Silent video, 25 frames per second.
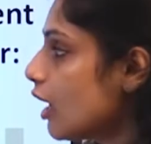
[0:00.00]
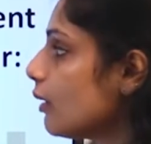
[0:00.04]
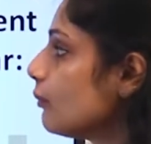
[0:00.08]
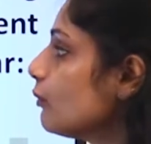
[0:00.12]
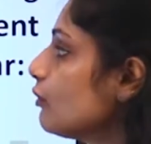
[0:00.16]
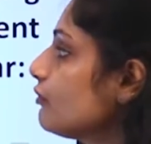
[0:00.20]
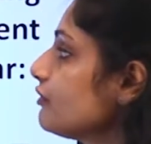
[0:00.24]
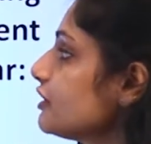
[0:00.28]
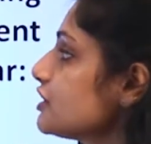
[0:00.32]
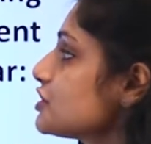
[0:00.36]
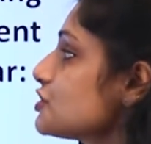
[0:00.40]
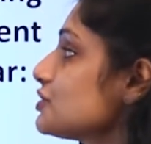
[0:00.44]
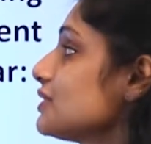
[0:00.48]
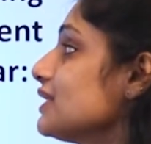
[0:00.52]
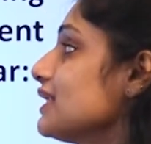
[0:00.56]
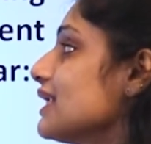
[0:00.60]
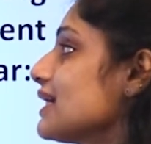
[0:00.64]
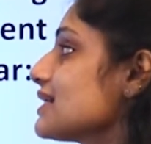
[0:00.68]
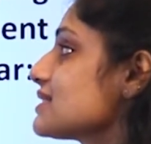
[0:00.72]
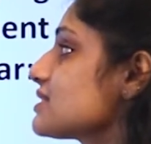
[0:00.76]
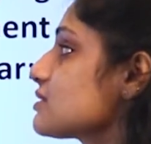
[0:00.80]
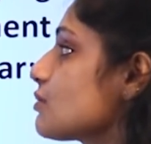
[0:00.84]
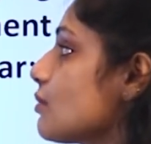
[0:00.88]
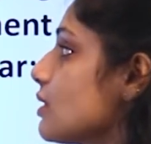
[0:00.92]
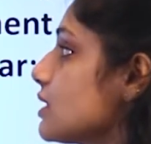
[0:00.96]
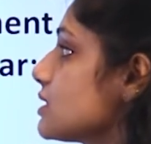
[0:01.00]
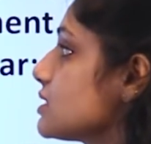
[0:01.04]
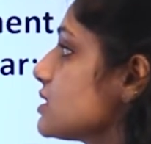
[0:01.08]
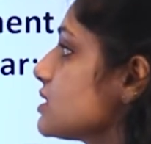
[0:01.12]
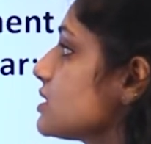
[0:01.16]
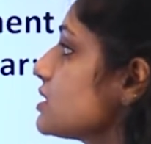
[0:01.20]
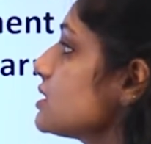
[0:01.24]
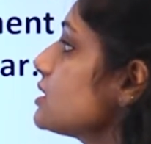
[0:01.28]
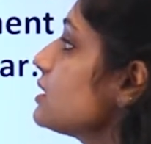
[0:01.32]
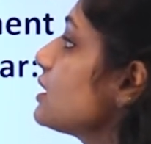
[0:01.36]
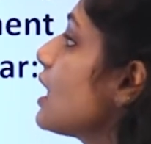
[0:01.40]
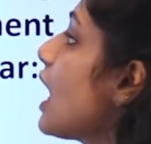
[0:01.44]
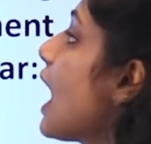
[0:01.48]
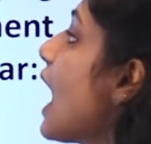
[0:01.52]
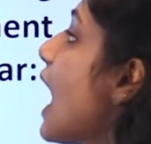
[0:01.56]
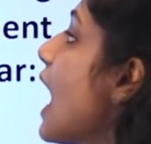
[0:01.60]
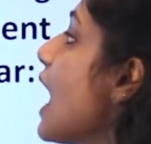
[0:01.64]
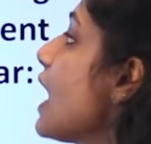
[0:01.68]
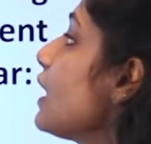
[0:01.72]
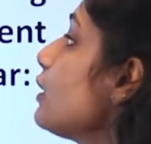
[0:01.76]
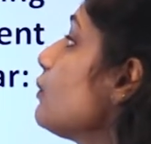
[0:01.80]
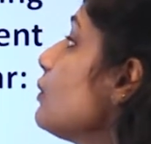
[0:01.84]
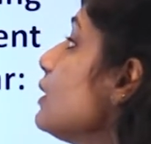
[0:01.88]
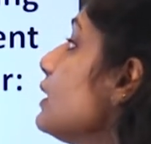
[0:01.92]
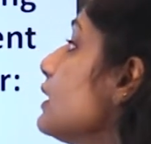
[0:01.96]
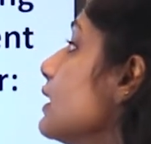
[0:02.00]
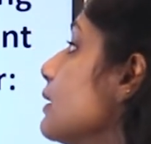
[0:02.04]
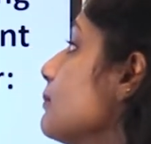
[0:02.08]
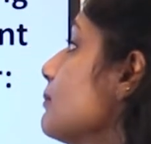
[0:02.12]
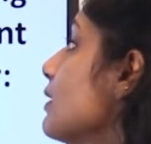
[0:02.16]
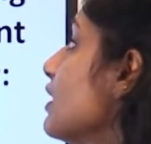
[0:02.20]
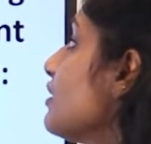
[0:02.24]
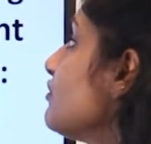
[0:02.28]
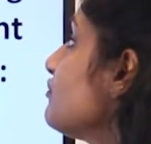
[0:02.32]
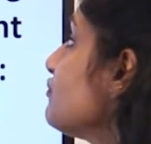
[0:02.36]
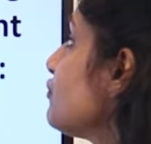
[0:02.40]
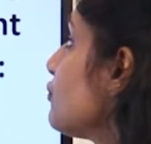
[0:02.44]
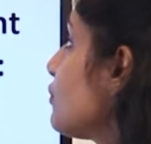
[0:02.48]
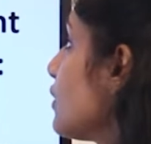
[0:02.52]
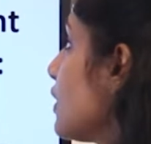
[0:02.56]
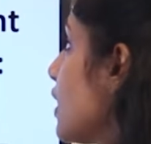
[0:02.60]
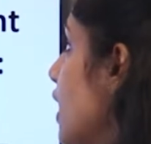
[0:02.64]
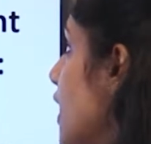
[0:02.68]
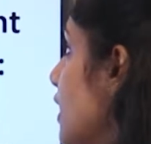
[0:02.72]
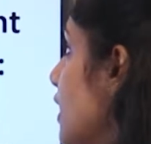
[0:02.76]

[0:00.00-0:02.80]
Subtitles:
Moving to the next question, the annual demand for an